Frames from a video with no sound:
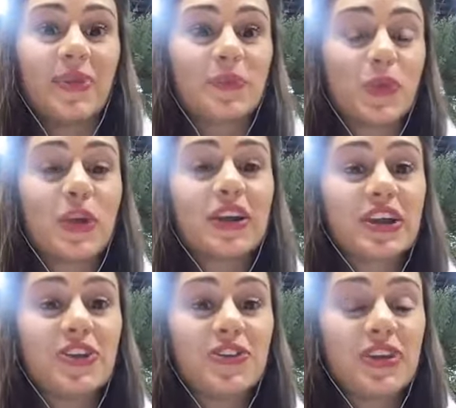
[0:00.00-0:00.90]
we are
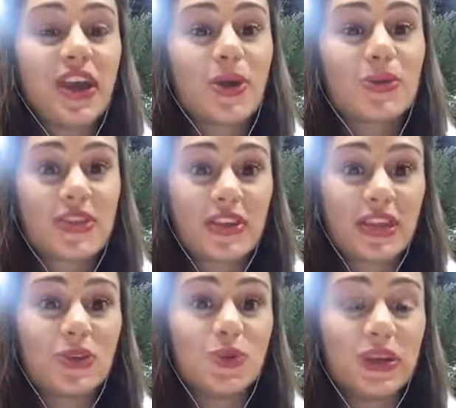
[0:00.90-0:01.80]
giving everything
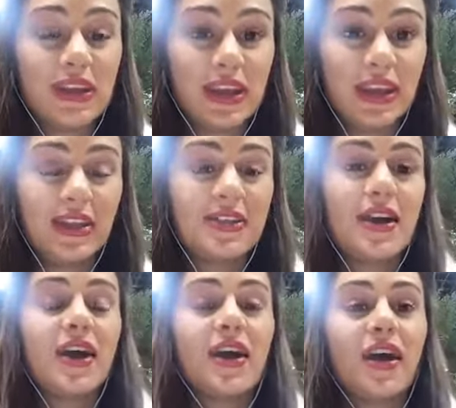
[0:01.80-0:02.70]
that we need
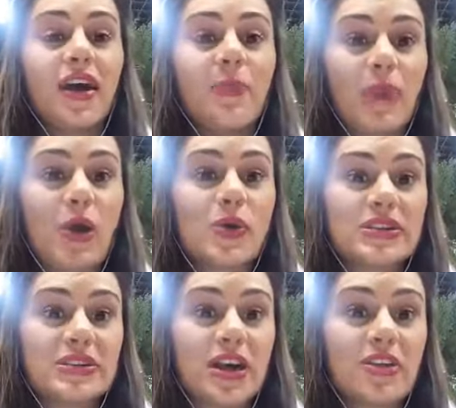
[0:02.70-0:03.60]

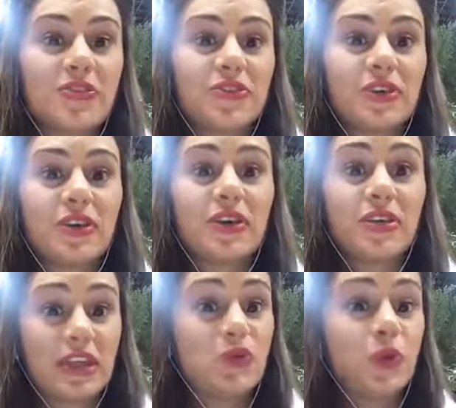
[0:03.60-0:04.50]
ourselves,
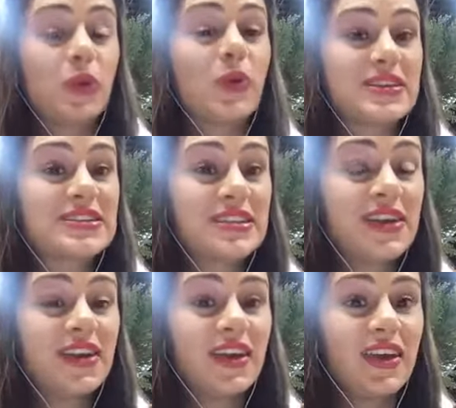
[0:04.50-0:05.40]
that we were
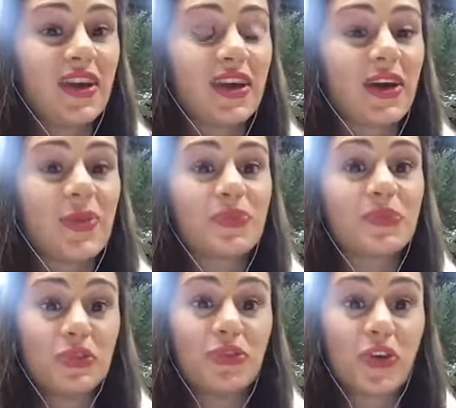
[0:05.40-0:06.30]
seeking
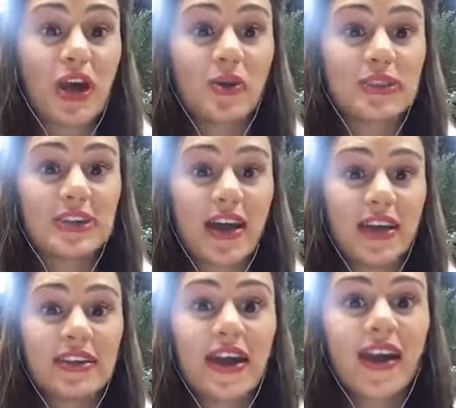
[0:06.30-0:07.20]
before
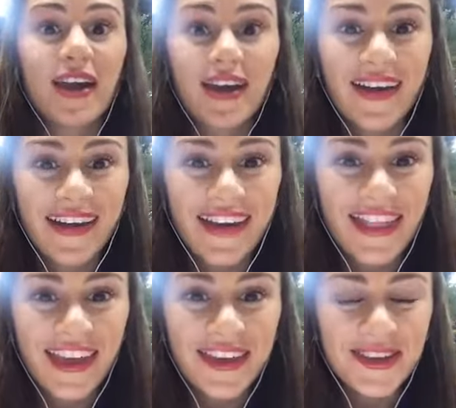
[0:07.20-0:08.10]
outside.
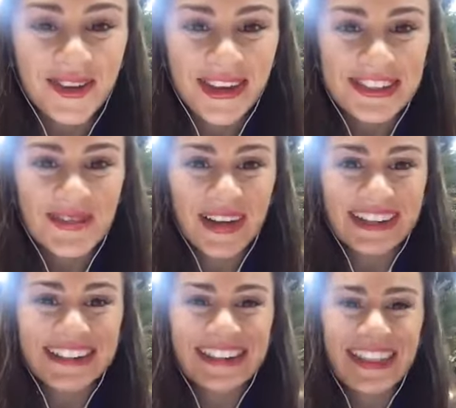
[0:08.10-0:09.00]
Thank you,
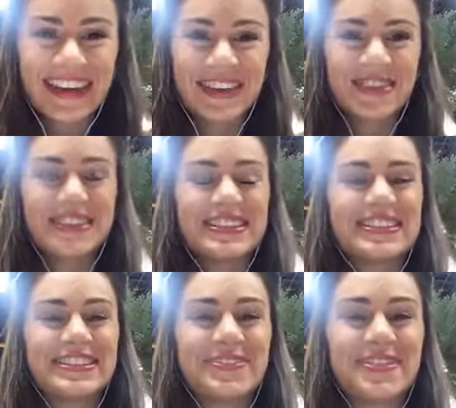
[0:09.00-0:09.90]
Asmat. Thank you.
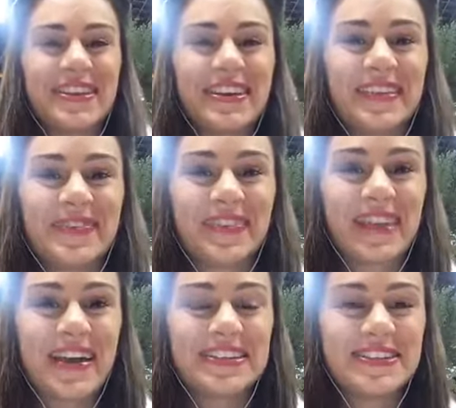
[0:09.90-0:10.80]
It's very
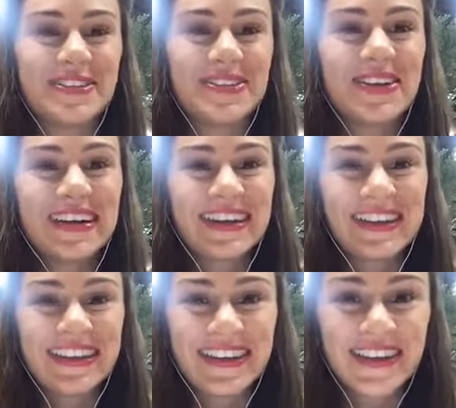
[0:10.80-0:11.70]
nice to
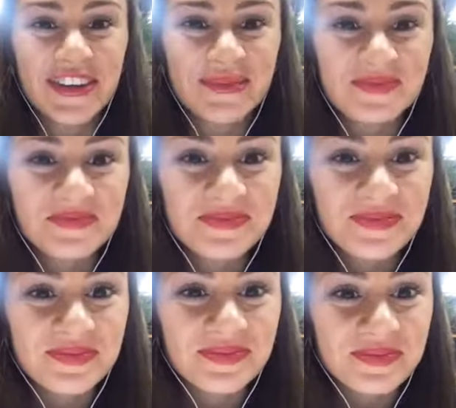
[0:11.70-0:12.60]
hear.
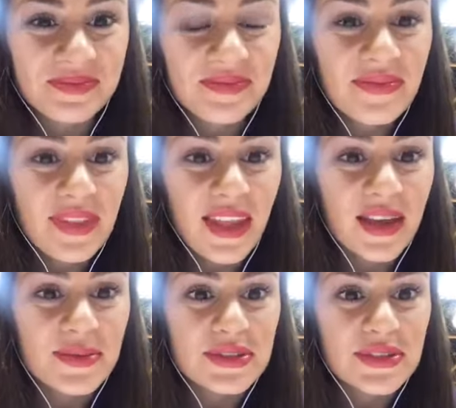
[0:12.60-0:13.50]

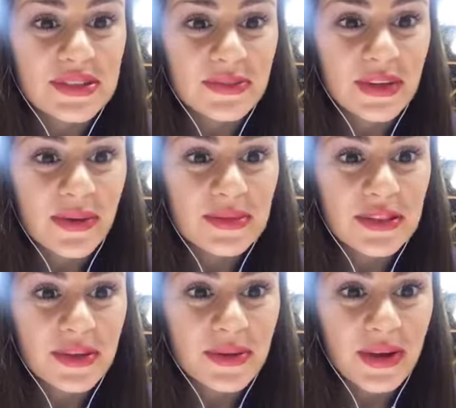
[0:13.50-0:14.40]
So sometimes
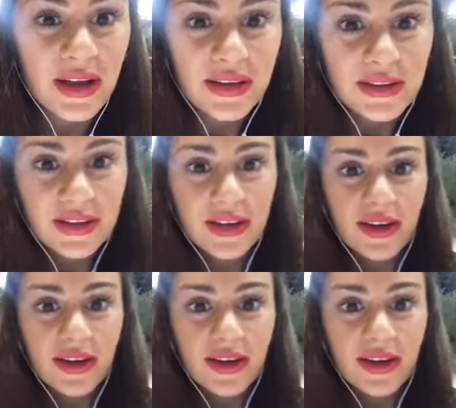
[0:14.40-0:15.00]
I write for it,